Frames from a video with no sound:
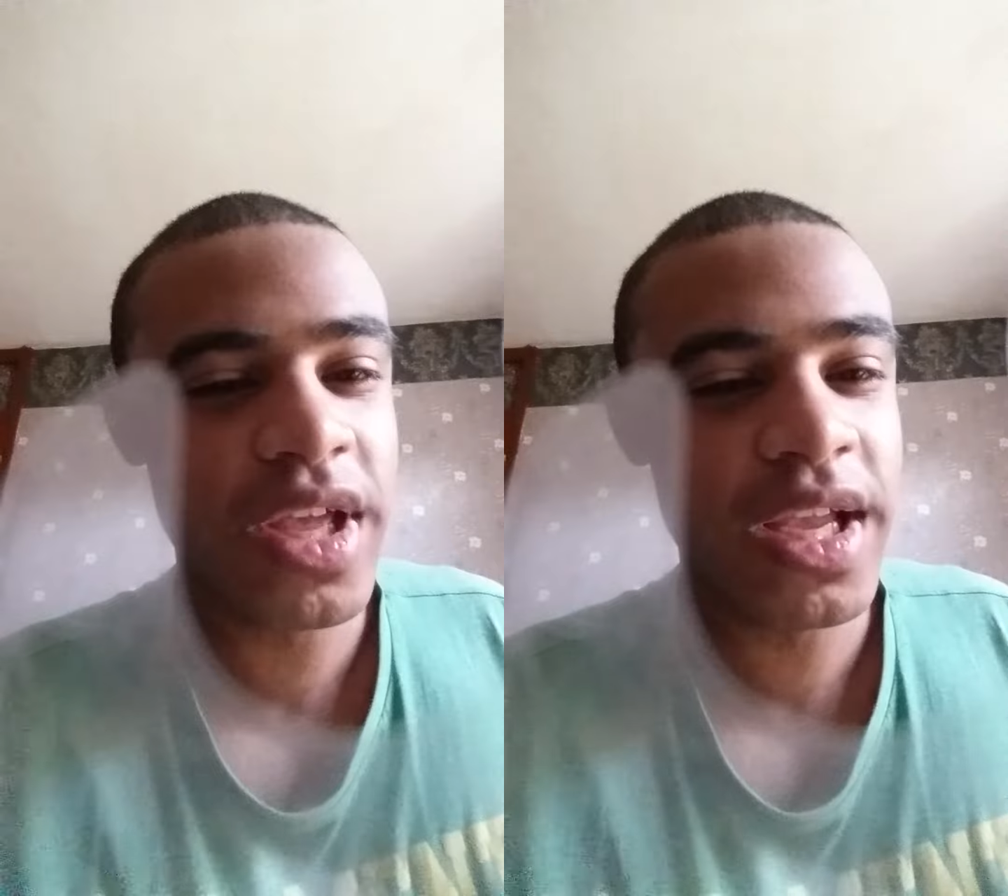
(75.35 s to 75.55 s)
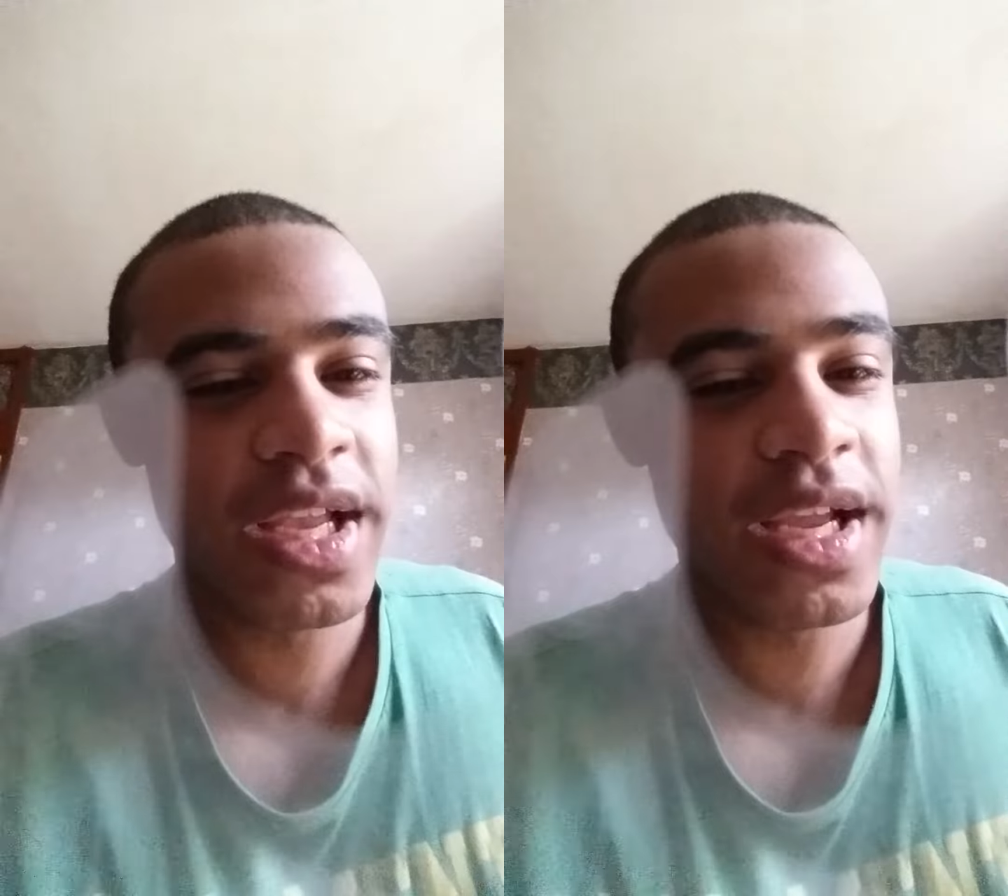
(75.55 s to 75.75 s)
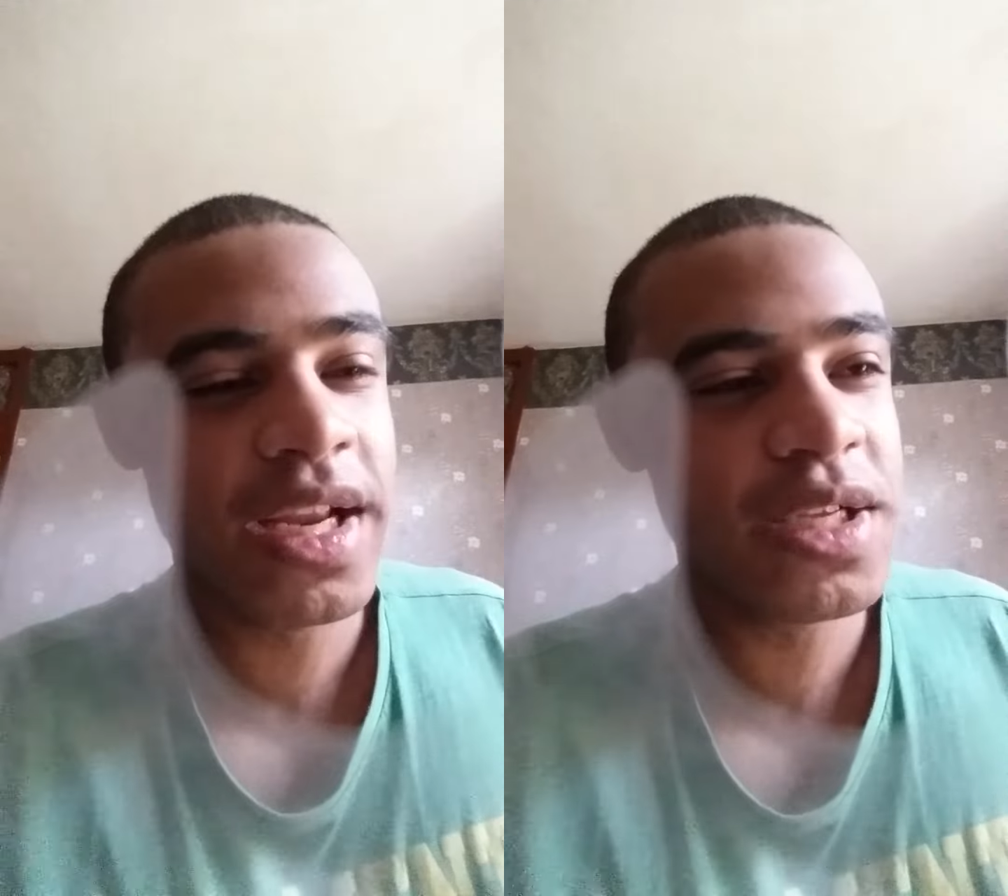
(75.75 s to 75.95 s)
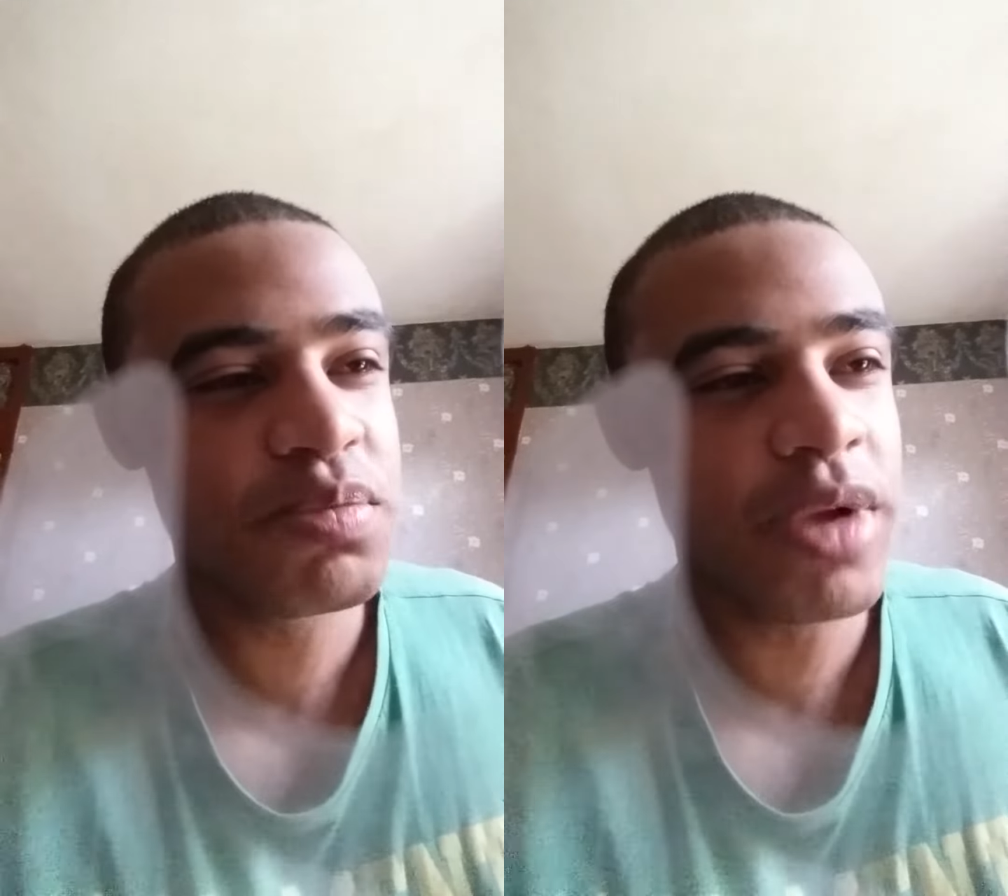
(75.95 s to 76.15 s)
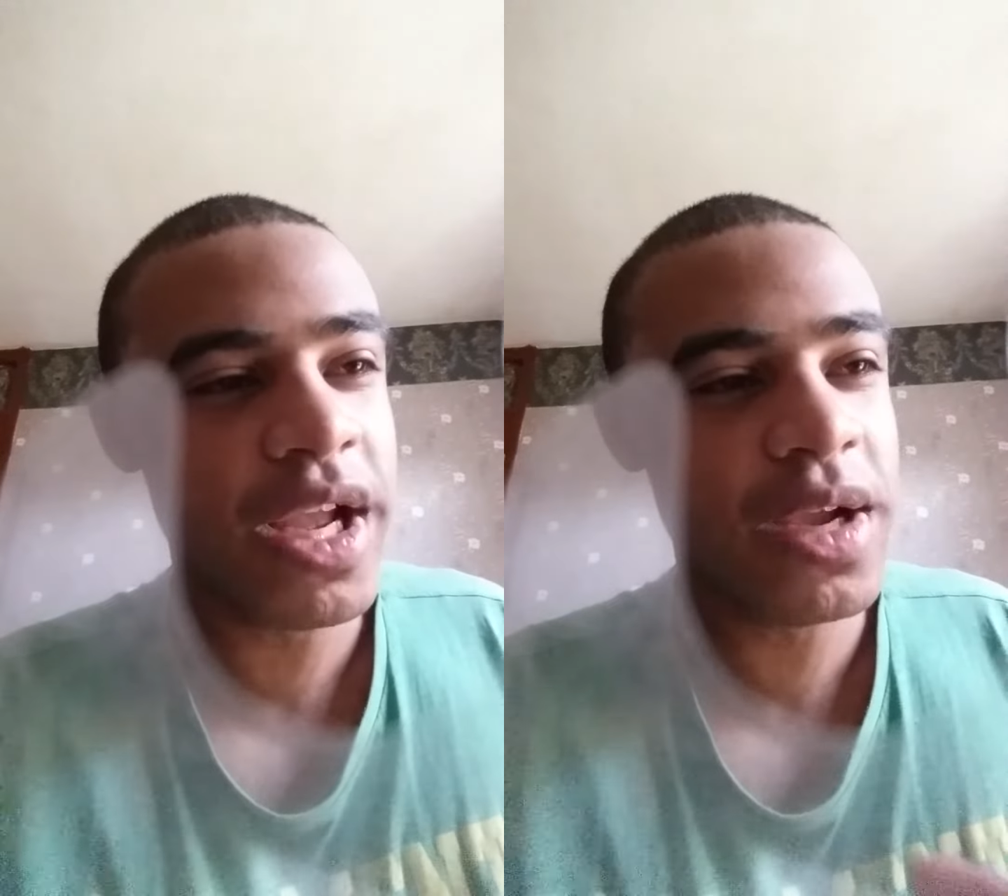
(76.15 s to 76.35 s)
thinking
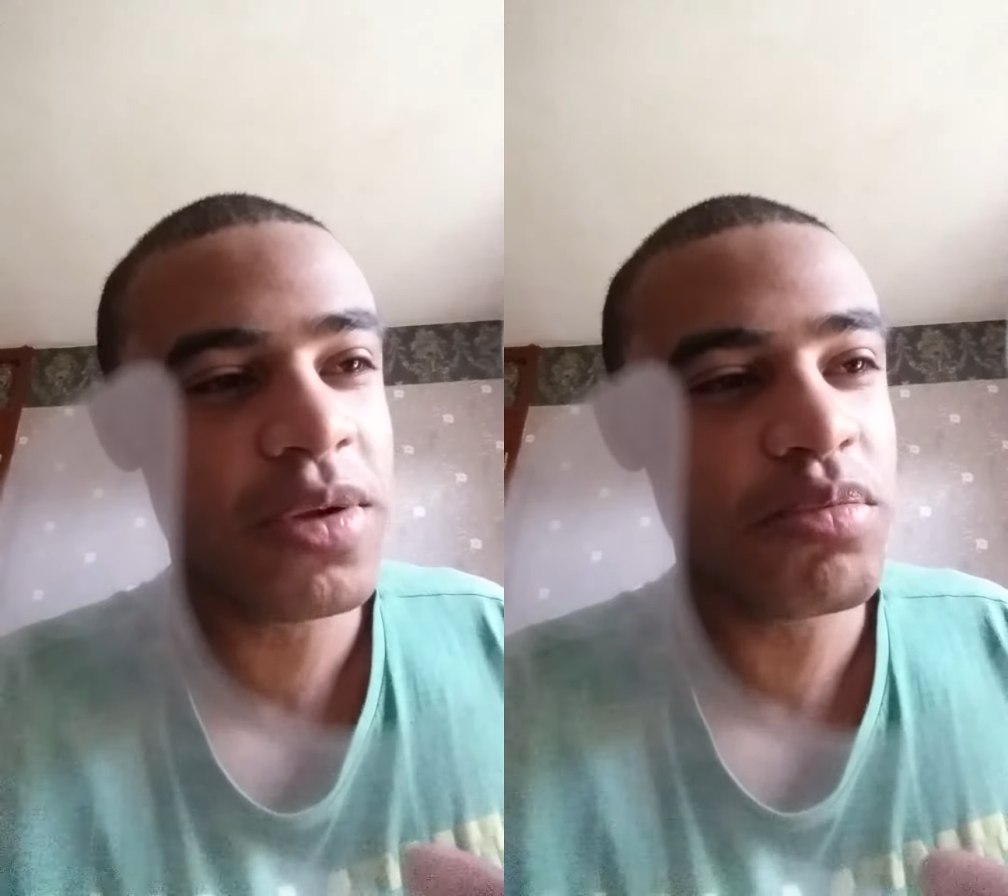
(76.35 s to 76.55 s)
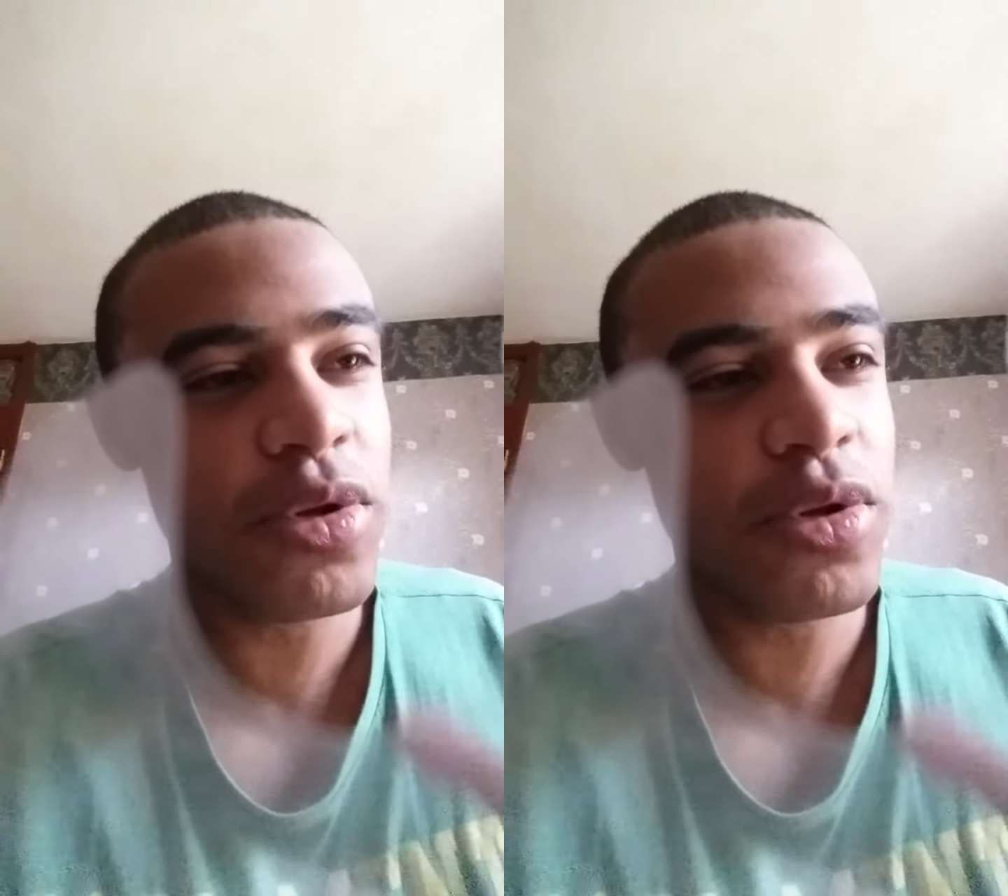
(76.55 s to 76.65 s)
he's big,